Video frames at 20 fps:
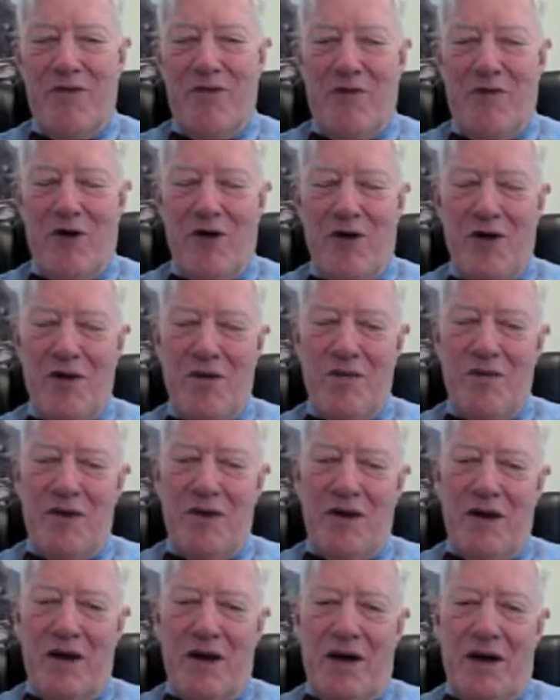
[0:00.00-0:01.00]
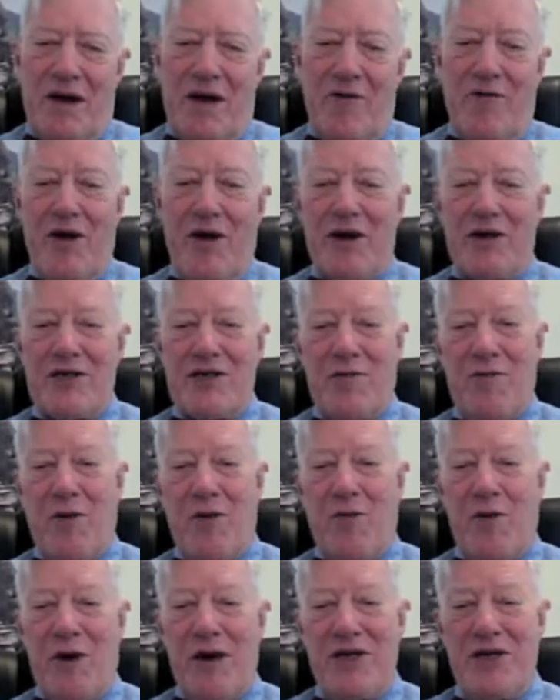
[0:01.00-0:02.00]
Foreign Affairs
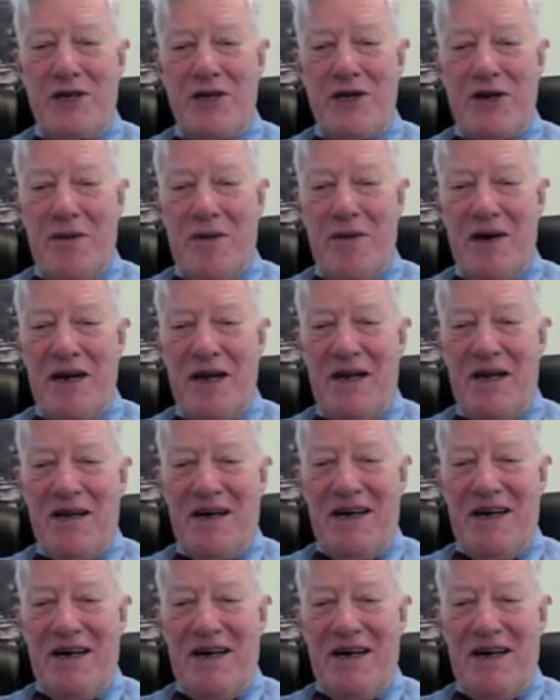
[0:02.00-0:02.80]
Appropriation Committee